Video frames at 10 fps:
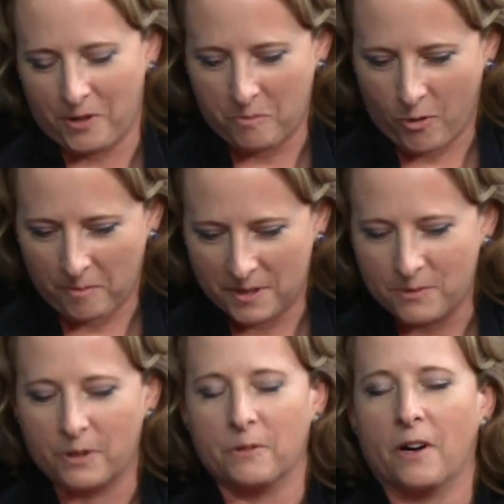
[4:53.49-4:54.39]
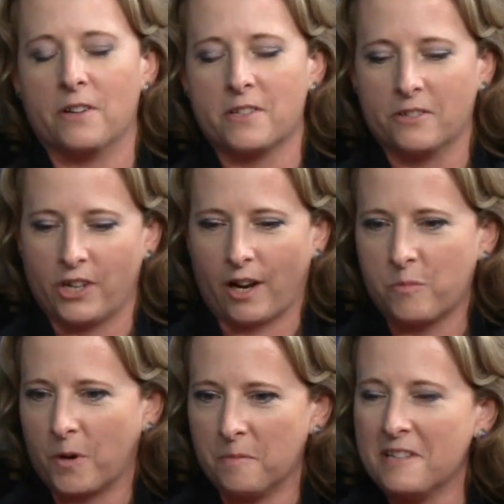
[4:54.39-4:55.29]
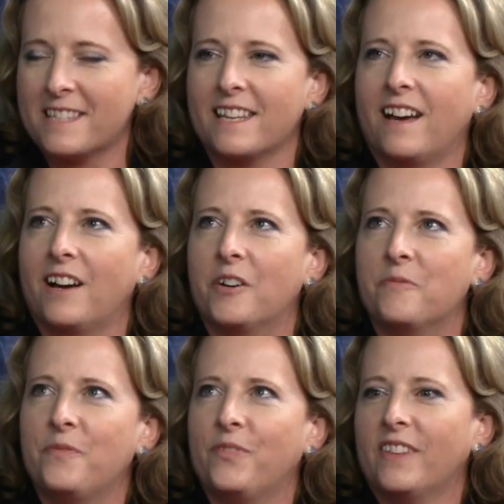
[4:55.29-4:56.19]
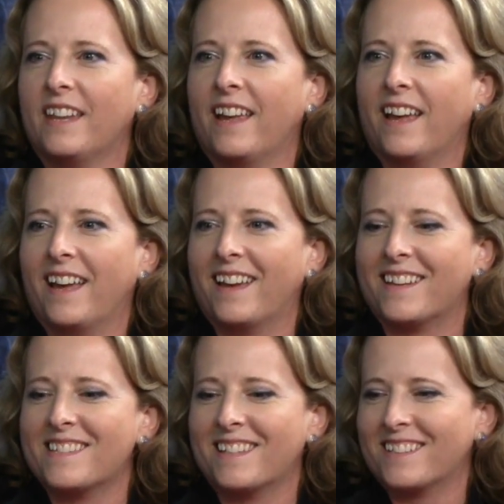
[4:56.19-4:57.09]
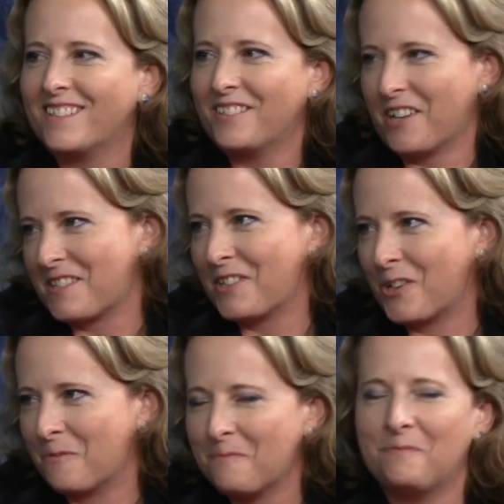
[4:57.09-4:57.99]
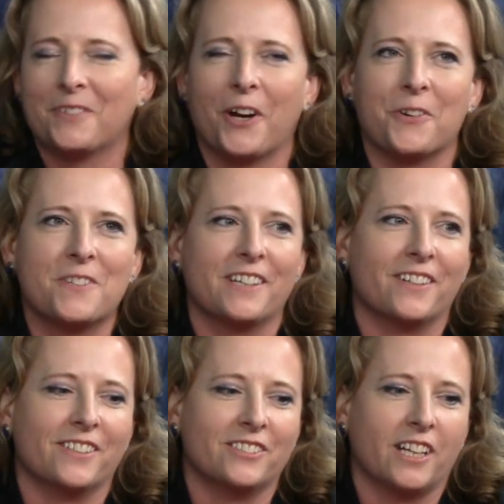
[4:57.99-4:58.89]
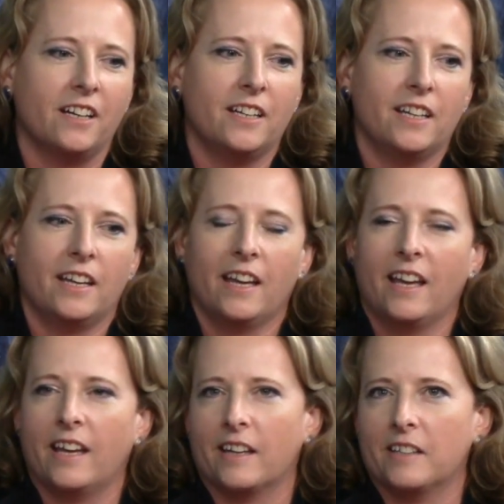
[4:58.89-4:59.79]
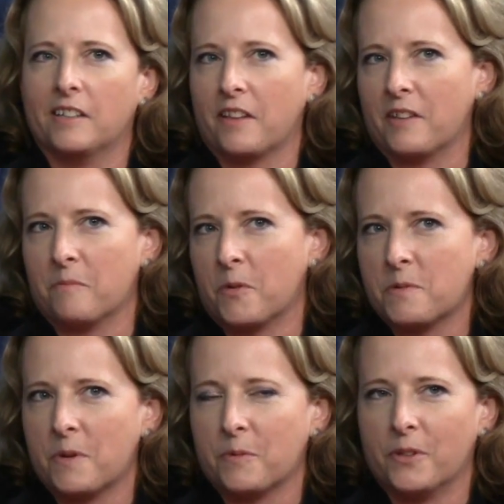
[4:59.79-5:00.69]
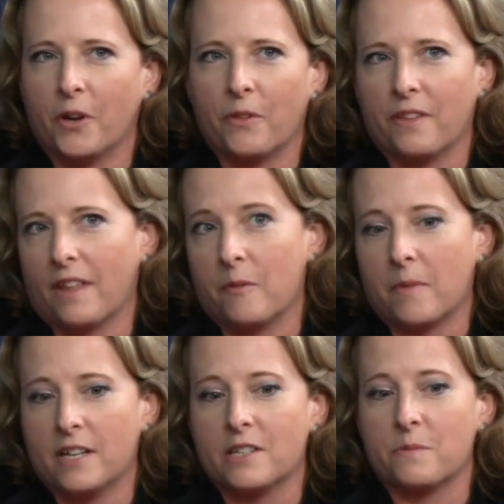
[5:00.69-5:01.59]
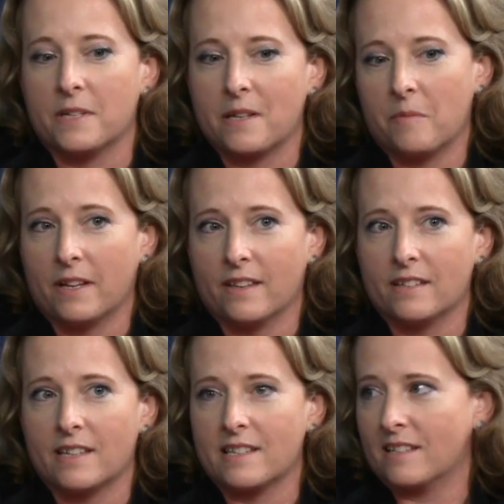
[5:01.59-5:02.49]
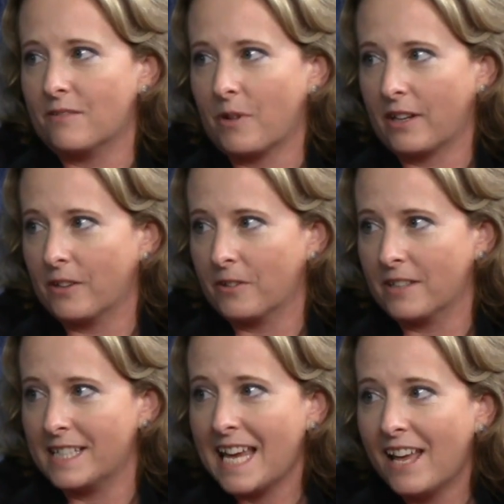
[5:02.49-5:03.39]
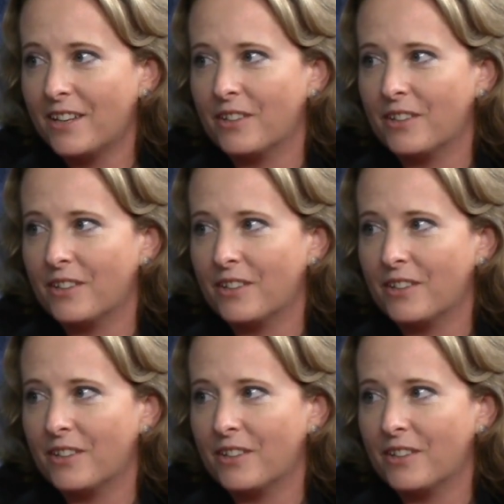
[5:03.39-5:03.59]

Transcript: Mormons. We were also Jack Mormons, um, as the as the term goes here in Utah. And I think most people know that that might just be somebody that doesn't regularly attend,